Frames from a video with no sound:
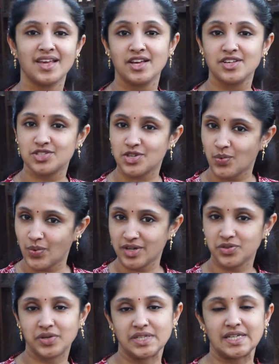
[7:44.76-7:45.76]
So when
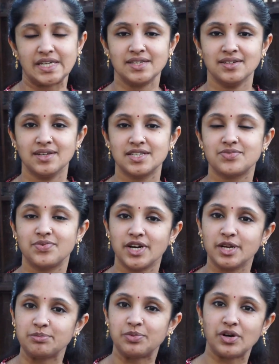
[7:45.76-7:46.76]
grilling, it's very
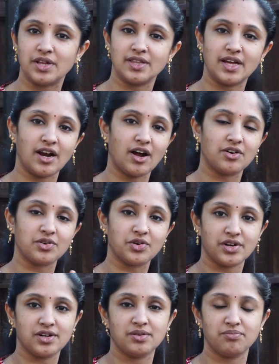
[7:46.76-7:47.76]
important that our
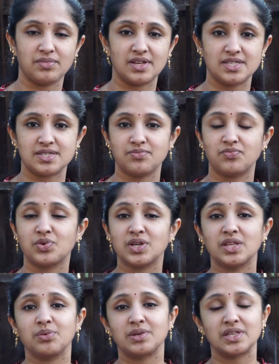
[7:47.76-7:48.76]
grill is
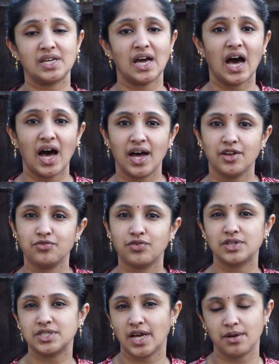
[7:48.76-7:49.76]
really high for
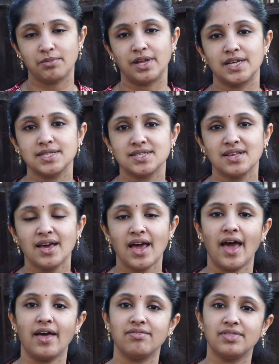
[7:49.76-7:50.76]
10 minutes
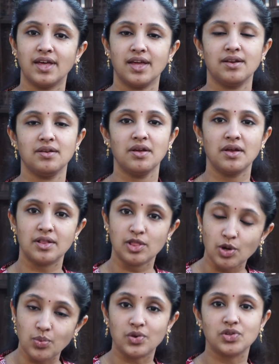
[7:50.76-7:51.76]
and then
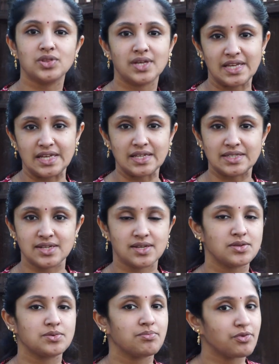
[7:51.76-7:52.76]
lower the heat
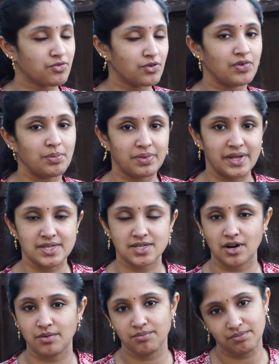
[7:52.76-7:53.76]
before we place
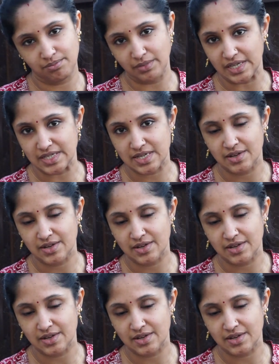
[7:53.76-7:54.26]
our meat.